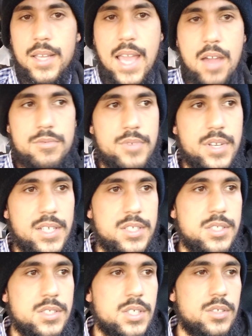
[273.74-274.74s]

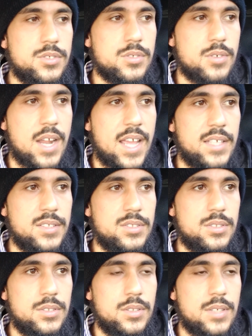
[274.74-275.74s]
outreach, trying
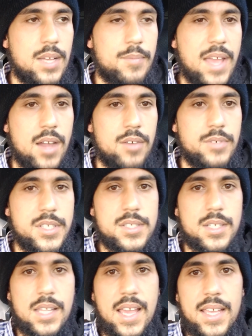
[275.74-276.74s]
to um, outreach
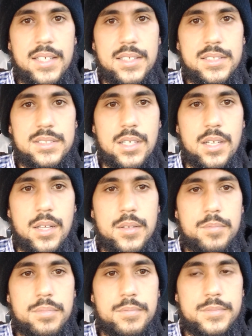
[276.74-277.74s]
clients, uh,
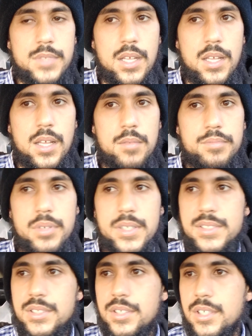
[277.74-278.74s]
uh
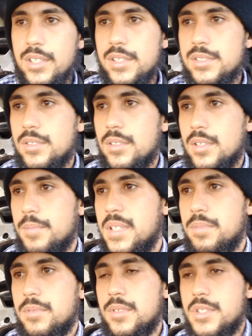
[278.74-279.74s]
prisoners, or
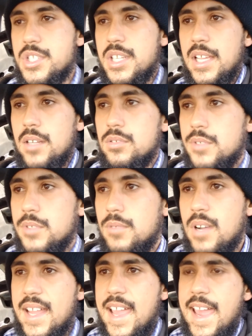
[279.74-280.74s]
people in jail who would
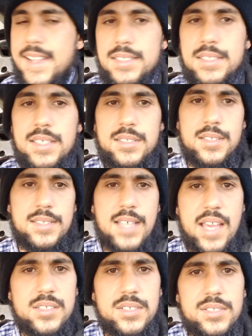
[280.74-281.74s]
want to access these
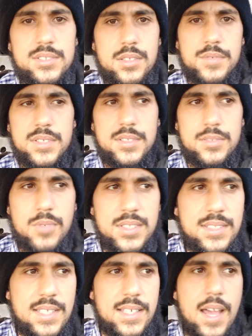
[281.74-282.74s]
housing services
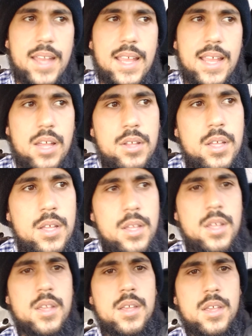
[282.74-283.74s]
once they got out.
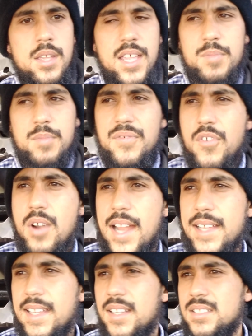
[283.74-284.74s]
And before
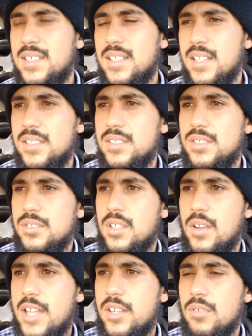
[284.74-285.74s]
I get into this, you
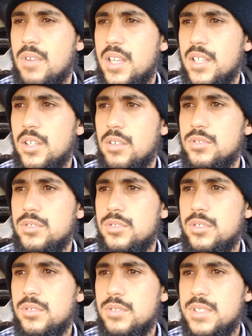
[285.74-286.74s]
know, I don't want to go
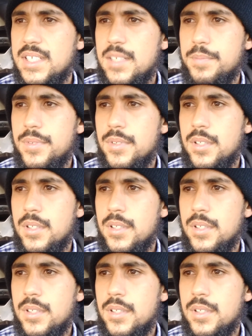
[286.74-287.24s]
too deep